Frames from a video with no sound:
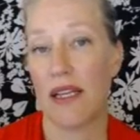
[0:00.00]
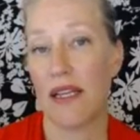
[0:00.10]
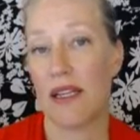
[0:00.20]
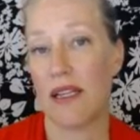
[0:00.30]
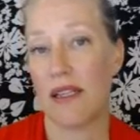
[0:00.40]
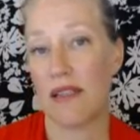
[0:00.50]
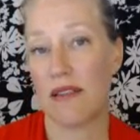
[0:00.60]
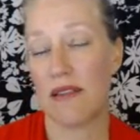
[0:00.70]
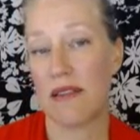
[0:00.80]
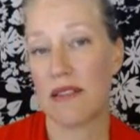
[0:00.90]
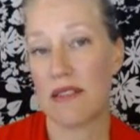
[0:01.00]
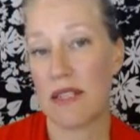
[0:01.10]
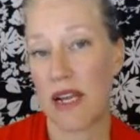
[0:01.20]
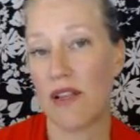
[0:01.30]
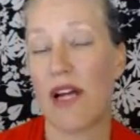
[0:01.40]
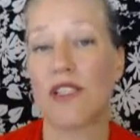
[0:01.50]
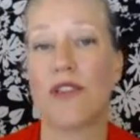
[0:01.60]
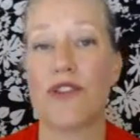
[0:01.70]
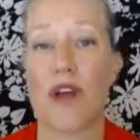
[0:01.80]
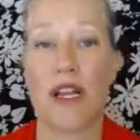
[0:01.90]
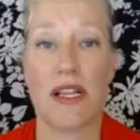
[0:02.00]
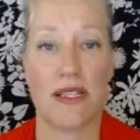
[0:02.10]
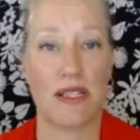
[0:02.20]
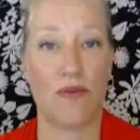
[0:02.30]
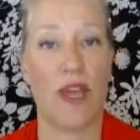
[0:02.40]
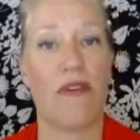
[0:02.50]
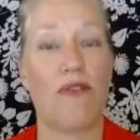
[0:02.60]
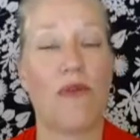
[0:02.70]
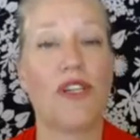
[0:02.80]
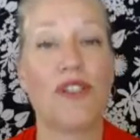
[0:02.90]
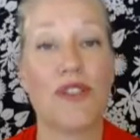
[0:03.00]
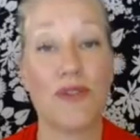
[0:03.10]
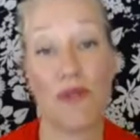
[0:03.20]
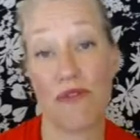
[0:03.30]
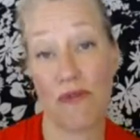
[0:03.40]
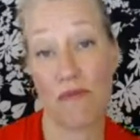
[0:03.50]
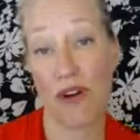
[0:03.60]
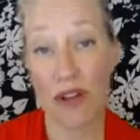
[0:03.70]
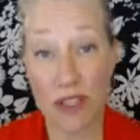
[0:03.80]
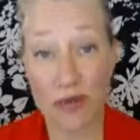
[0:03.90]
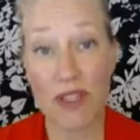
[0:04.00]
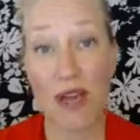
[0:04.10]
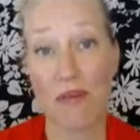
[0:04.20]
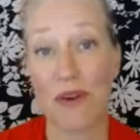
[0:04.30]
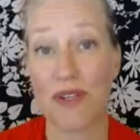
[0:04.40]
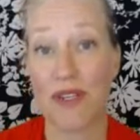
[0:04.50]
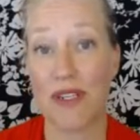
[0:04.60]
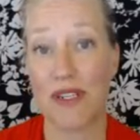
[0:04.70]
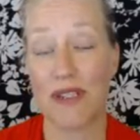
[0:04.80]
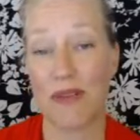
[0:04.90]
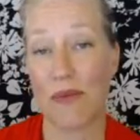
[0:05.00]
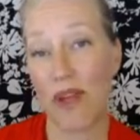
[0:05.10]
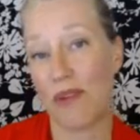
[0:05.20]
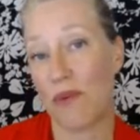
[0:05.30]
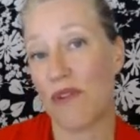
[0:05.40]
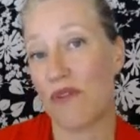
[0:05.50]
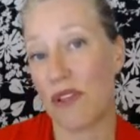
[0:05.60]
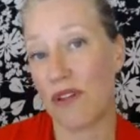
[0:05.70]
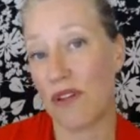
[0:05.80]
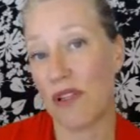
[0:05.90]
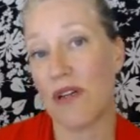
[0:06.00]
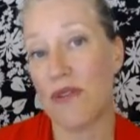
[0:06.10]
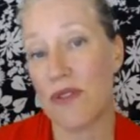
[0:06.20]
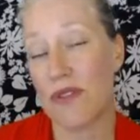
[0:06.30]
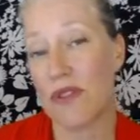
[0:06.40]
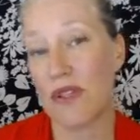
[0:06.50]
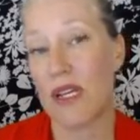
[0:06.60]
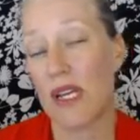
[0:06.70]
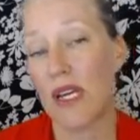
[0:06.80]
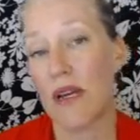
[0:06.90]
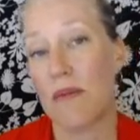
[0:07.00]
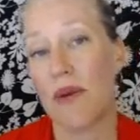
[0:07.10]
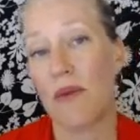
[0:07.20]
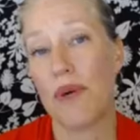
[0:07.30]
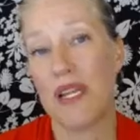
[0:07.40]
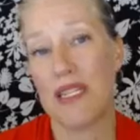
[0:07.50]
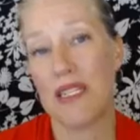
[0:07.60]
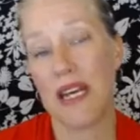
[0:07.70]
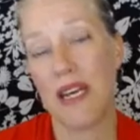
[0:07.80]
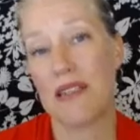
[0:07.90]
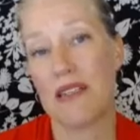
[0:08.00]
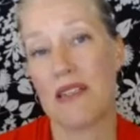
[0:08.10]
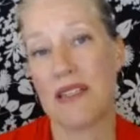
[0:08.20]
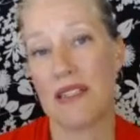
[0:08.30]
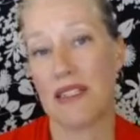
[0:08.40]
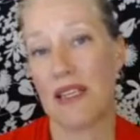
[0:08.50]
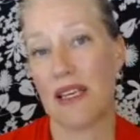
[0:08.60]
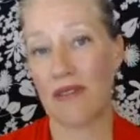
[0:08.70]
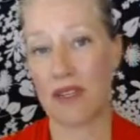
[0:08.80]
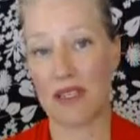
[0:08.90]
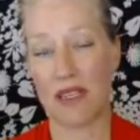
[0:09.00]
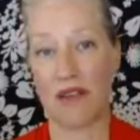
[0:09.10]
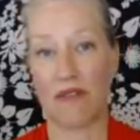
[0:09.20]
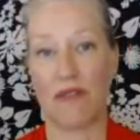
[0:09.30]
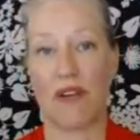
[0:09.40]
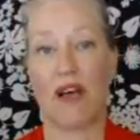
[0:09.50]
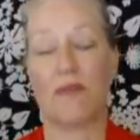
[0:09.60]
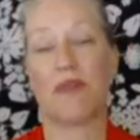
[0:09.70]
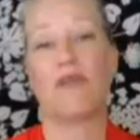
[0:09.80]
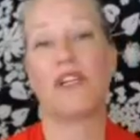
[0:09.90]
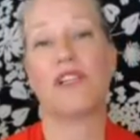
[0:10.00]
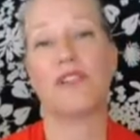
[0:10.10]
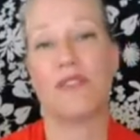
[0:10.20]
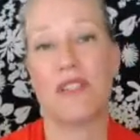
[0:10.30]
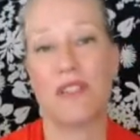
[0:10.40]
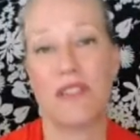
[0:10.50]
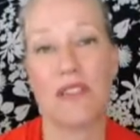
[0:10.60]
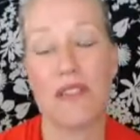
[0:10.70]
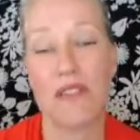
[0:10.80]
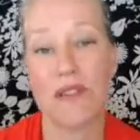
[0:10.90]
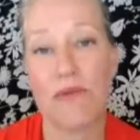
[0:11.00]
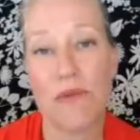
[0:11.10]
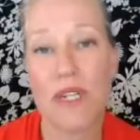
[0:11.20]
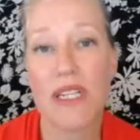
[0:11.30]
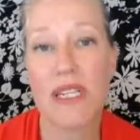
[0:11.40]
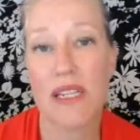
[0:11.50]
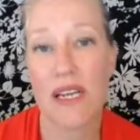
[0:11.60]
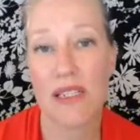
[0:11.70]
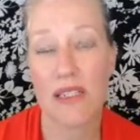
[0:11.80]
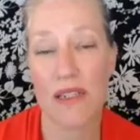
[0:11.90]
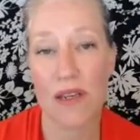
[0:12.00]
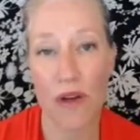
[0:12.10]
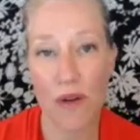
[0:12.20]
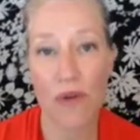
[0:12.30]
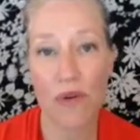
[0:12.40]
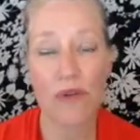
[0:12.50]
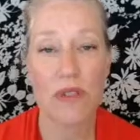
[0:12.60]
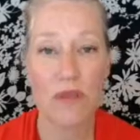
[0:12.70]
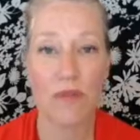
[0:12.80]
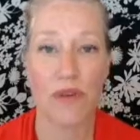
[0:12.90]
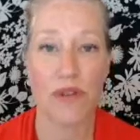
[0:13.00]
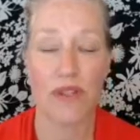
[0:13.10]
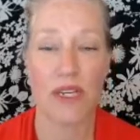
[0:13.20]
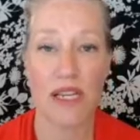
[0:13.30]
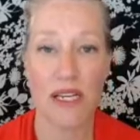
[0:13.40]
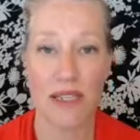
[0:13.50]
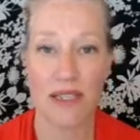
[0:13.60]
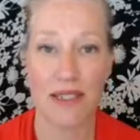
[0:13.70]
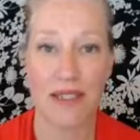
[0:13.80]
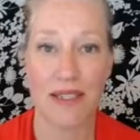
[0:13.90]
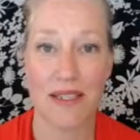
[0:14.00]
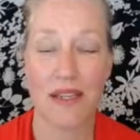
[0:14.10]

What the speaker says: in psychological training, that's because we have a wish to sort of merge with that person. It's the way that we feel close. But what it does is it doesn't give us enough of an observational distance to really get to know who this person is,